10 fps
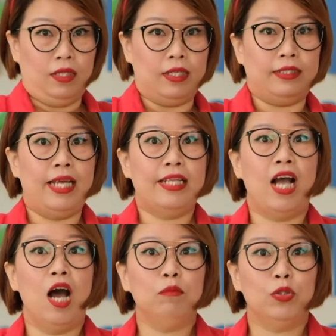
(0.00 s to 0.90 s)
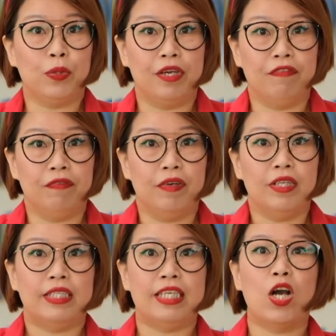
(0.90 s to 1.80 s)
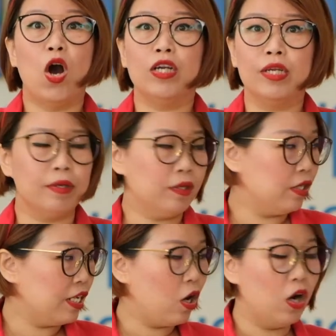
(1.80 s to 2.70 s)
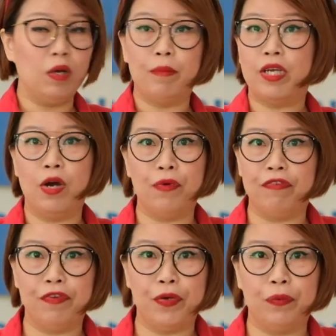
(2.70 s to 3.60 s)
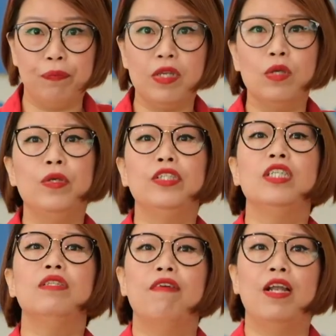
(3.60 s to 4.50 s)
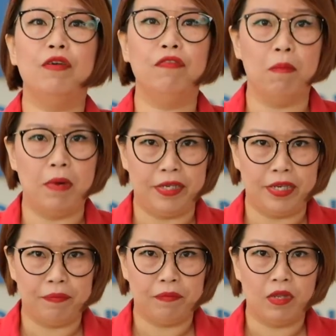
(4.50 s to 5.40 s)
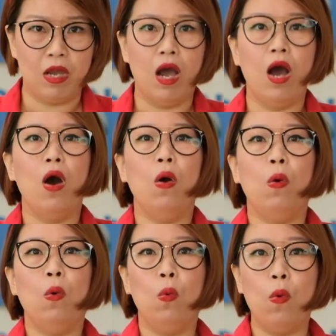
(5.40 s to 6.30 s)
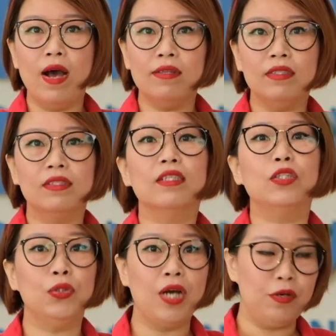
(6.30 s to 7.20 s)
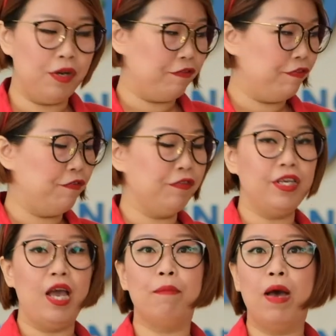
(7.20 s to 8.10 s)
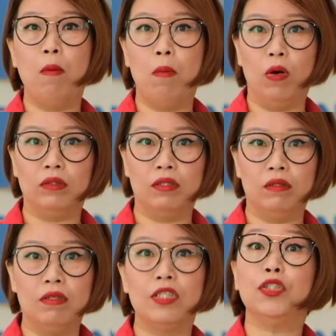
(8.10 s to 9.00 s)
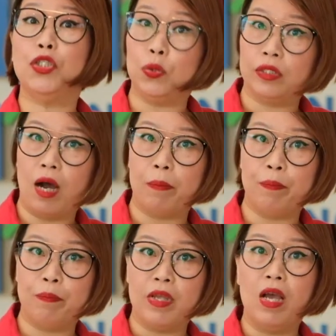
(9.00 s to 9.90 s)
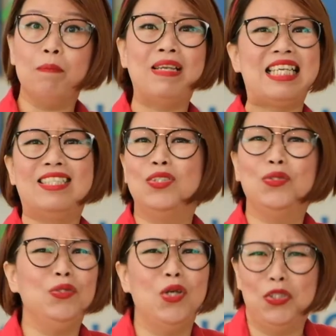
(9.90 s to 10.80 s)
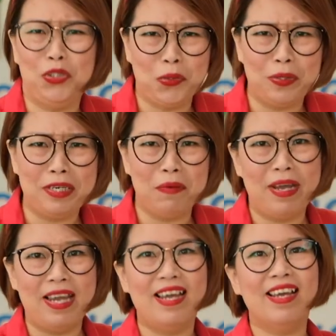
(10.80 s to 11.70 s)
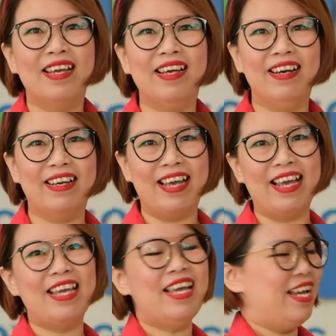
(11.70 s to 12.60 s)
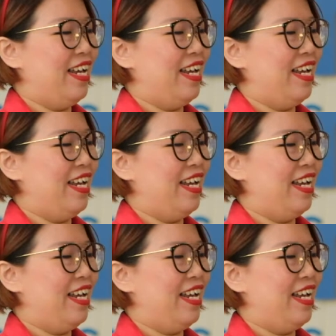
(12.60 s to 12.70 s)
The set comes with the economical refill, which is value for money. Once the 250 ml bottle is used up, please do not throw it away, okay?